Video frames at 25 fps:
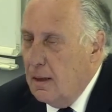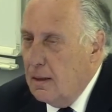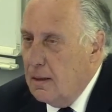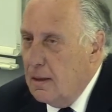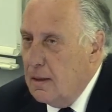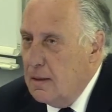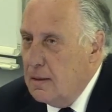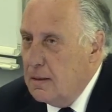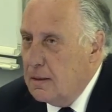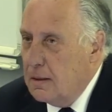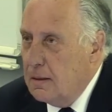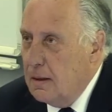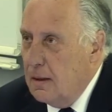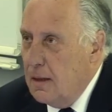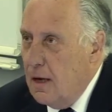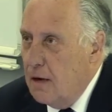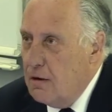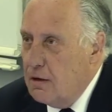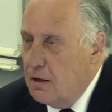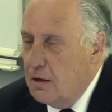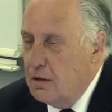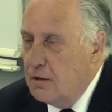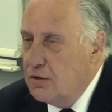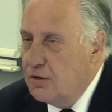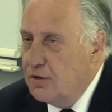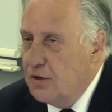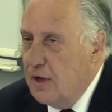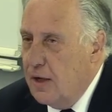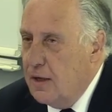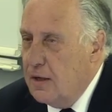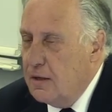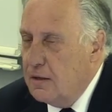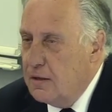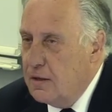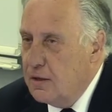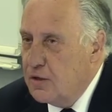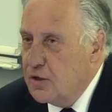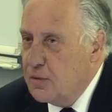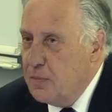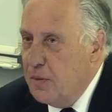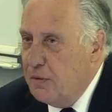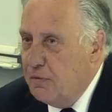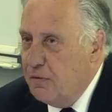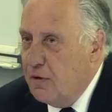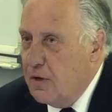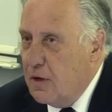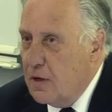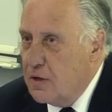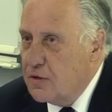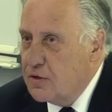Hurricanes and
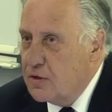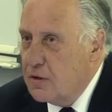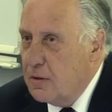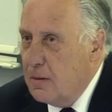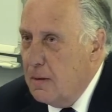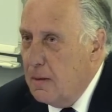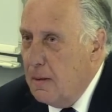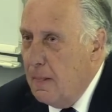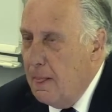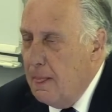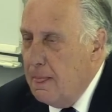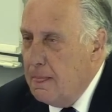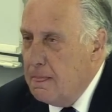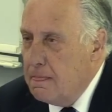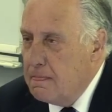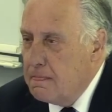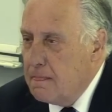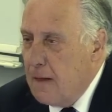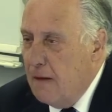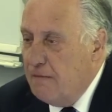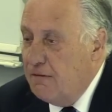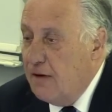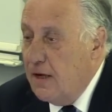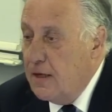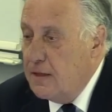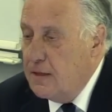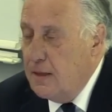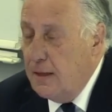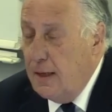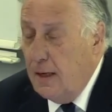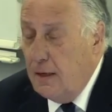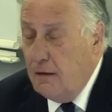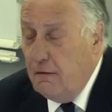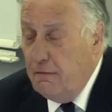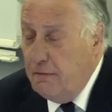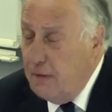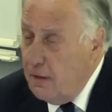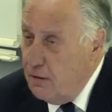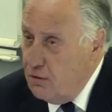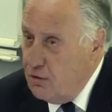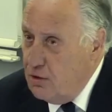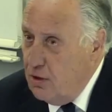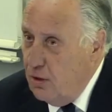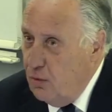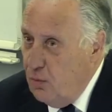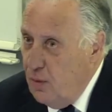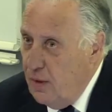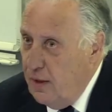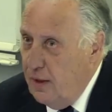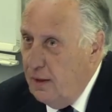Spitfires fighting and
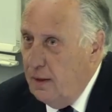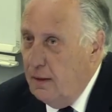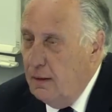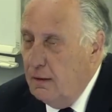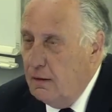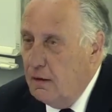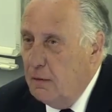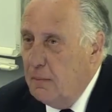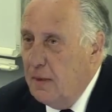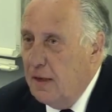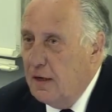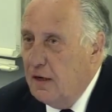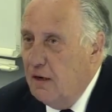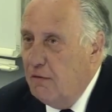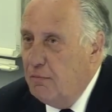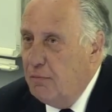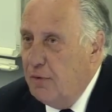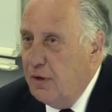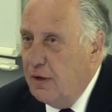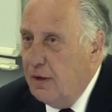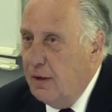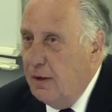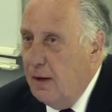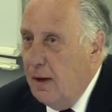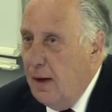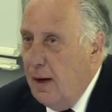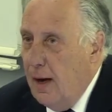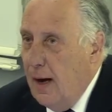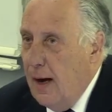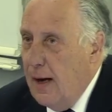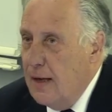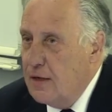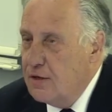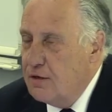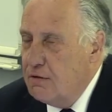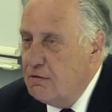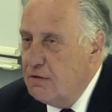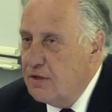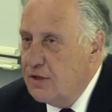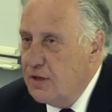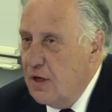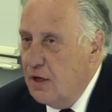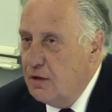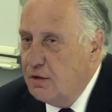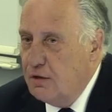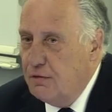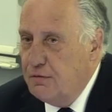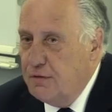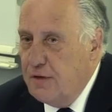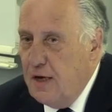eventually winning the Battle of Britain. As a
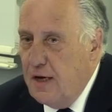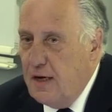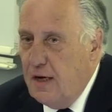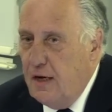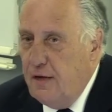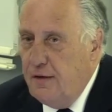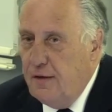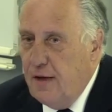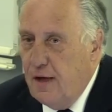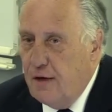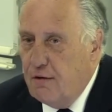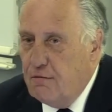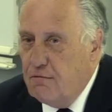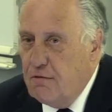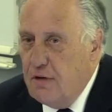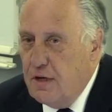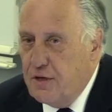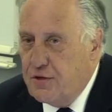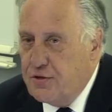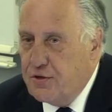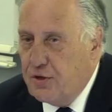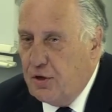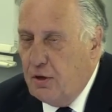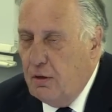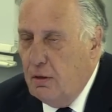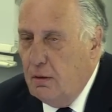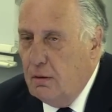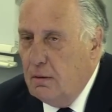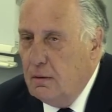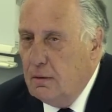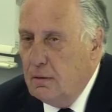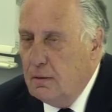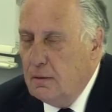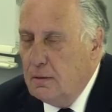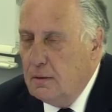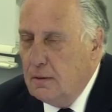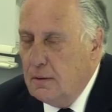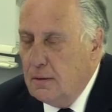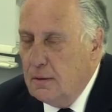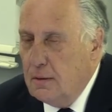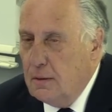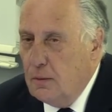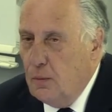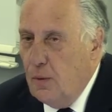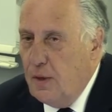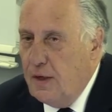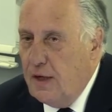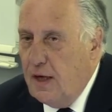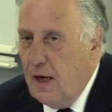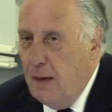result of taking that risk,
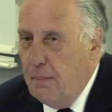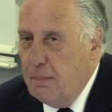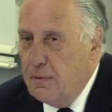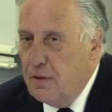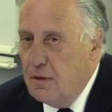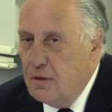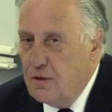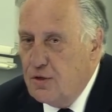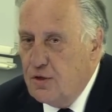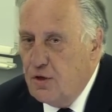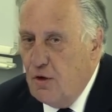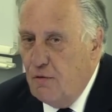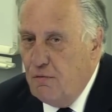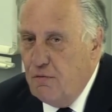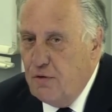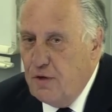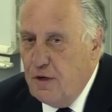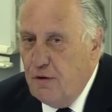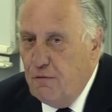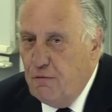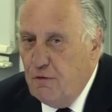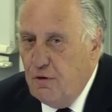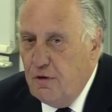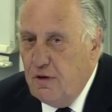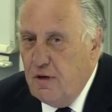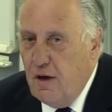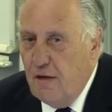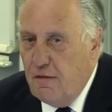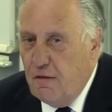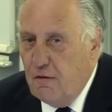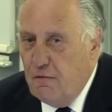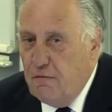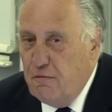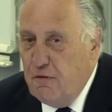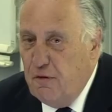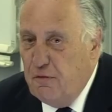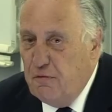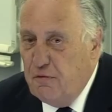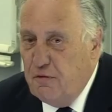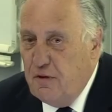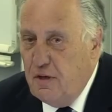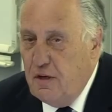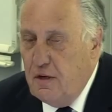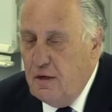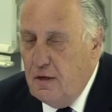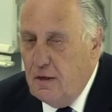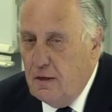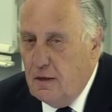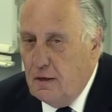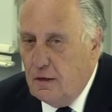we kept our sovereignty for another 50
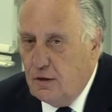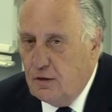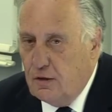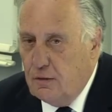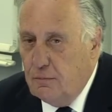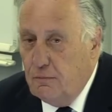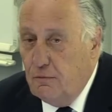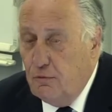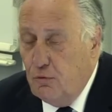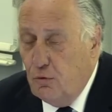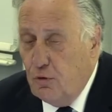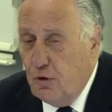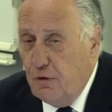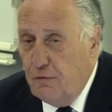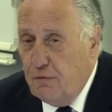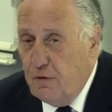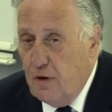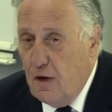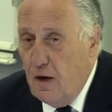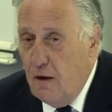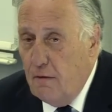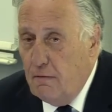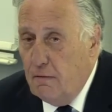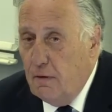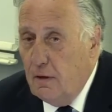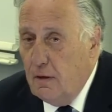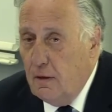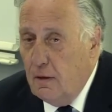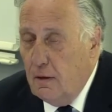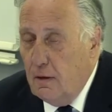years, from 45